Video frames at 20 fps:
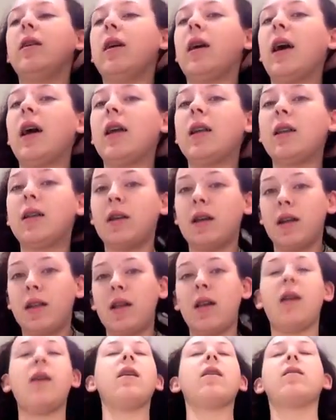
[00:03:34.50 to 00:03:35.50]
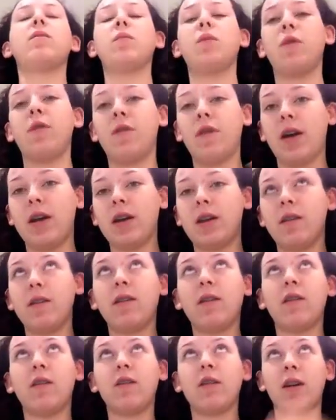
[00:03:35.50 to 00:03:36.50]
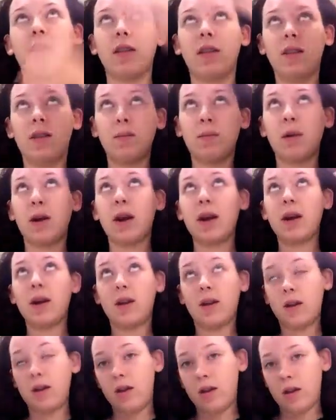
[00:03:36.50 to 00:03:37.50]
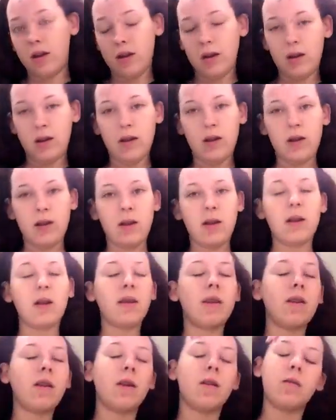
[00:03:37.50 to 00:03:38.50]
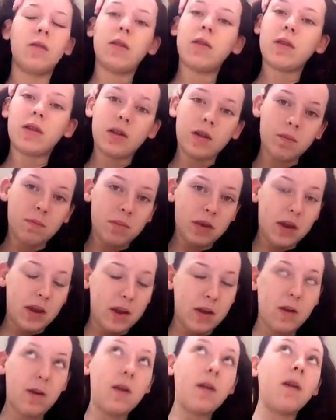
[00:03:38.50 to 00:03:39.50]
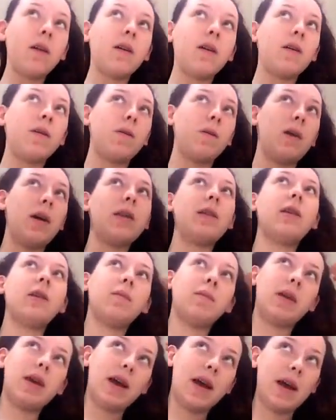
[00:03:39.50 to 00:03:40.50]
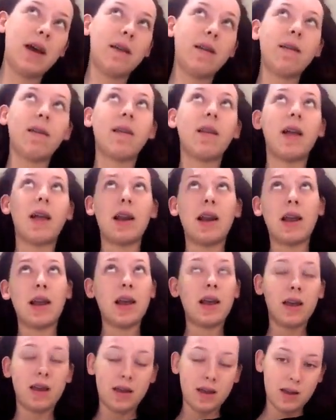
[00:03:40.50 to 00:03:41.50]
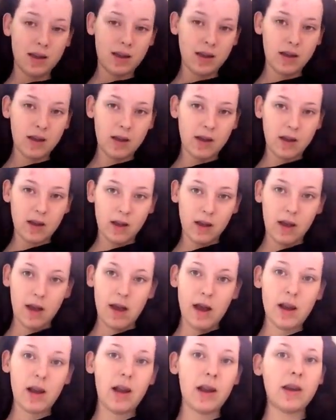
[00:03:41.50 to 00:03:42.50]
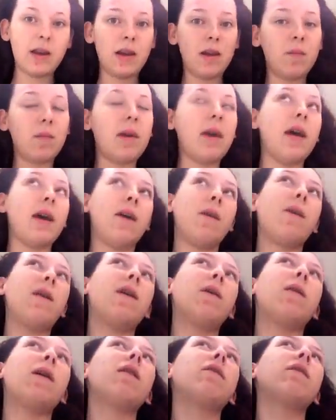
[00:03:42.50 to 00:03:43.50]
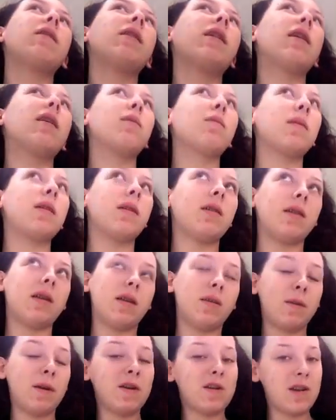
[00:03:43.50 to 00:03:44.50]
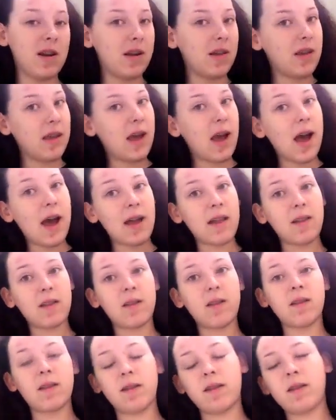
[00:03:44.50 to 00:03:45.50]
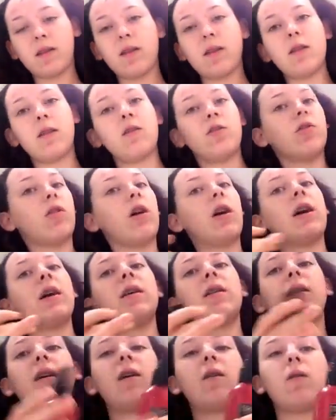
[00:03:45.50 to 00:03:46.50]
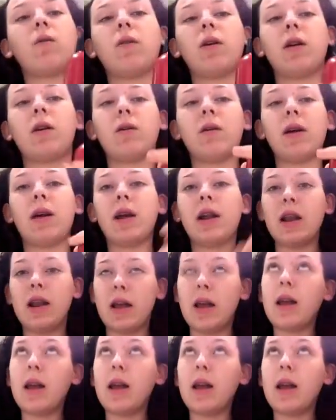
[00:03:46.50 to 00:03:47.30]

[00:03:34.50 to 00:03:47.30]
and I think it's more effective as a shine spray. So I'm just going to be wetting my hair slightly. I like to have my hair quite wet for this, especially at the ends, because it dries out quite quickly.